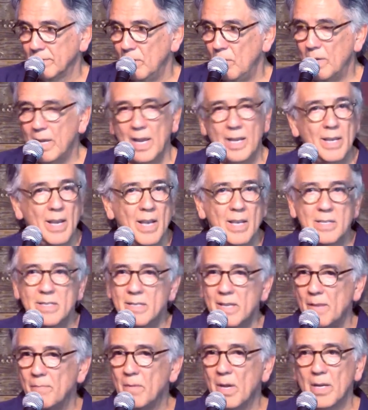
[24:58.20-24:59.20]
Okay,
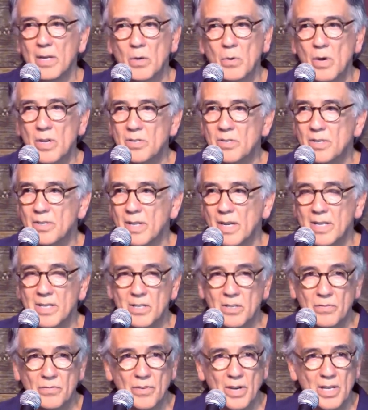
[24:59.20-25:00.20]
same kind of question that I
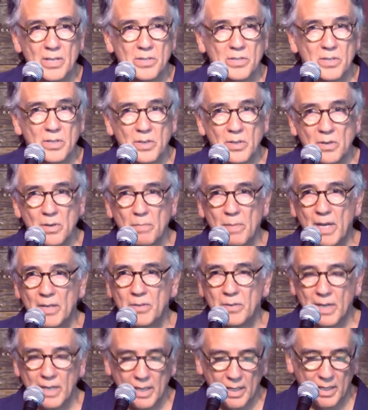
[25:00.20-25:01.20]
just phrased to you
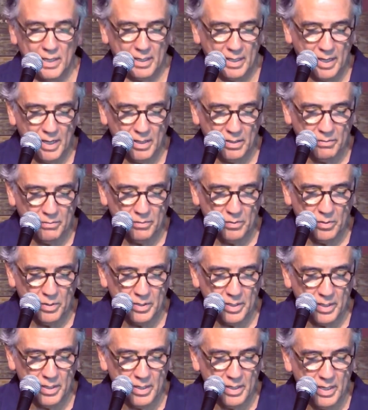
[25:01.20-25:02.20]
about drinking in
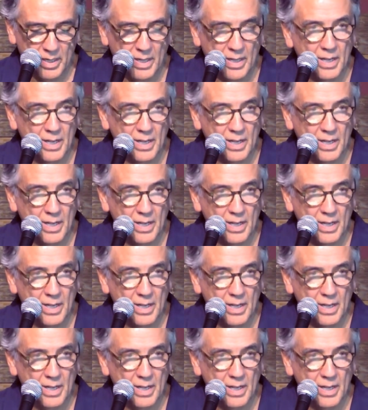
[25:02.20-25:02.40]
California.